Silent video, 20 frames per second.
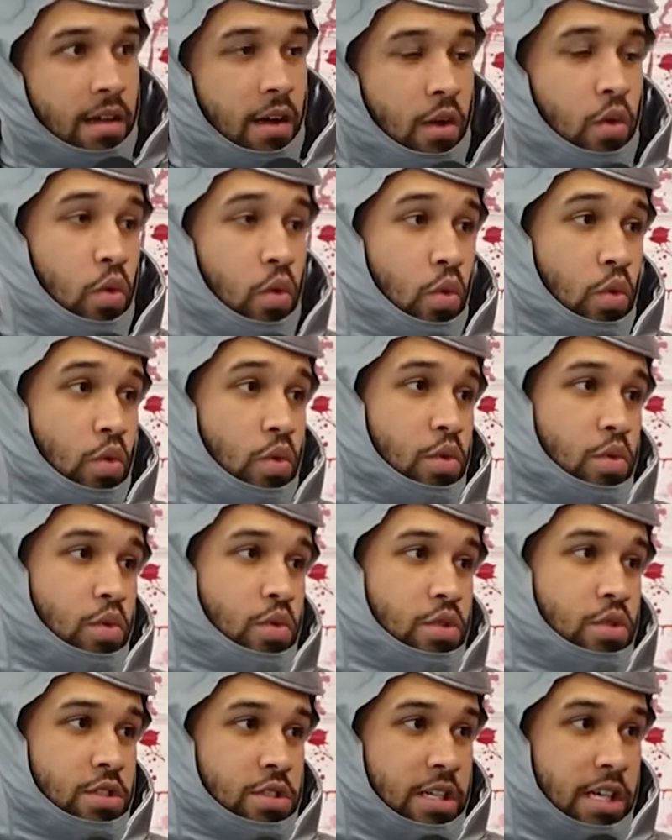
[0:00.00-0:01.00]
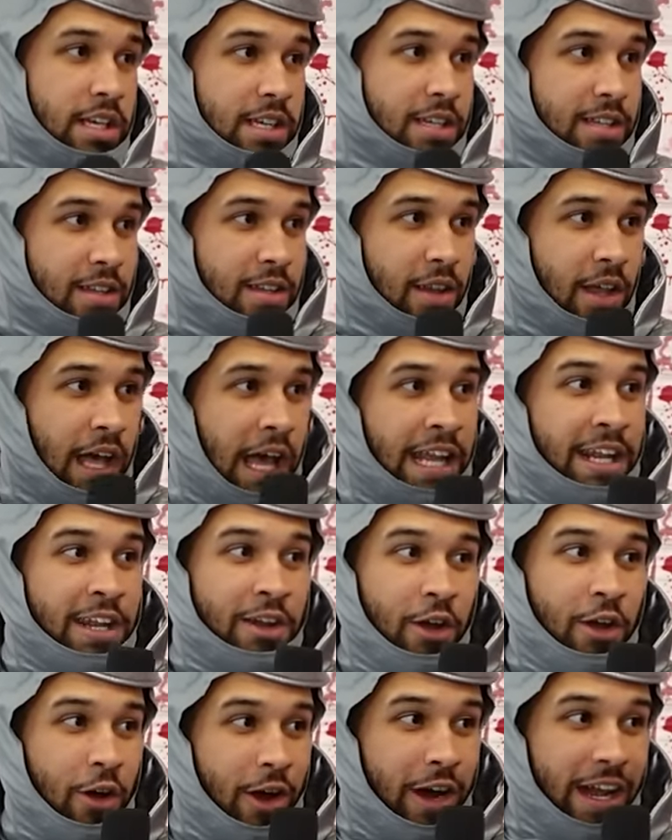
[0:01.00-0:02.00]
Oh, shit. I need to
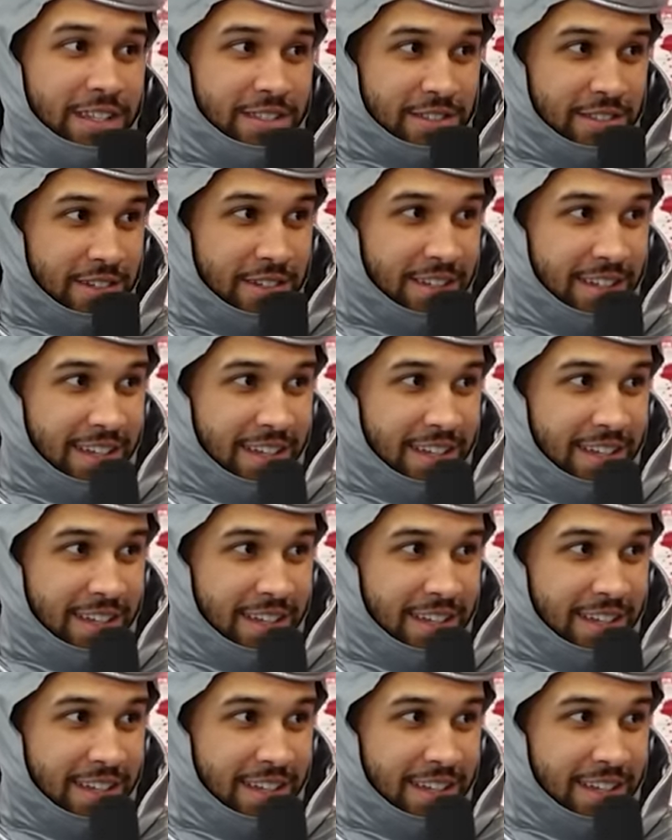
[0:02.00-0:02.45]
know her answer.